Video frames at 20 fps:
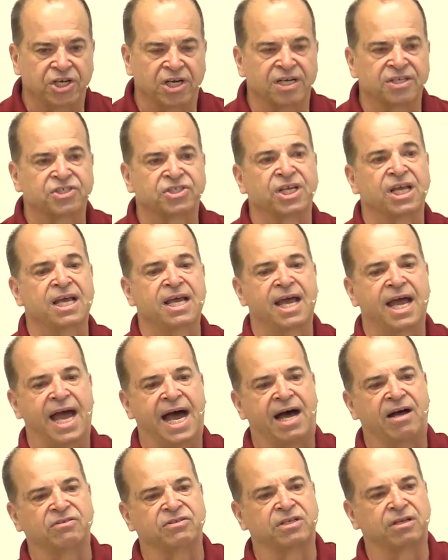us
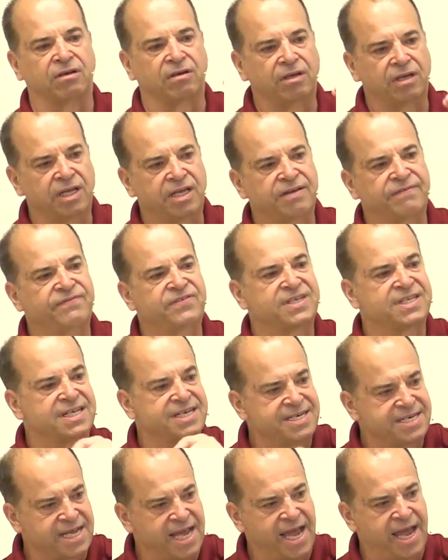how to live
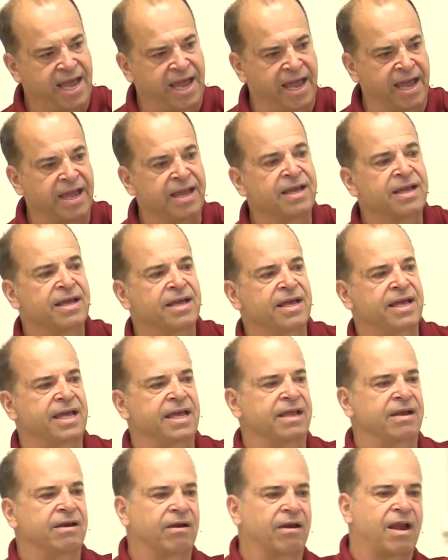today
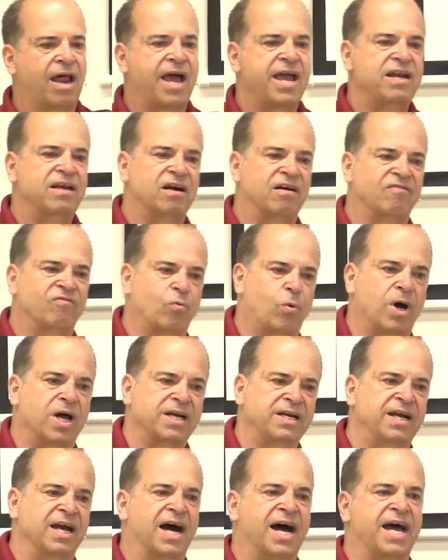in light of
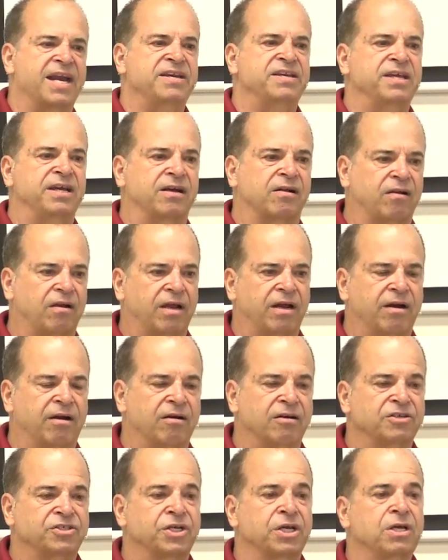what God
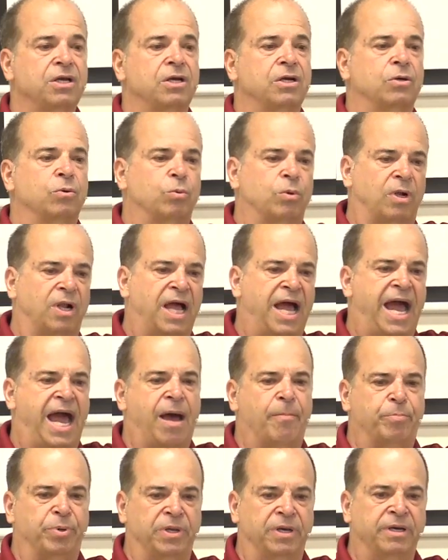declares will
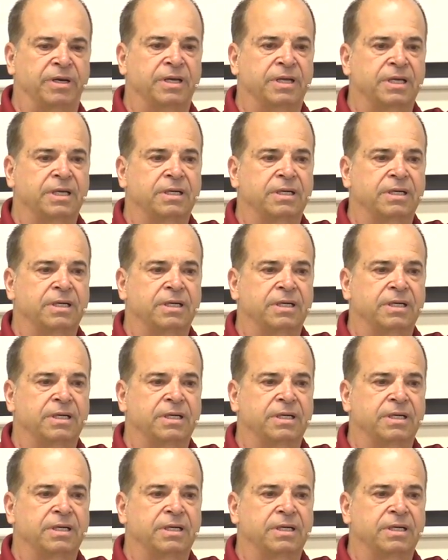happen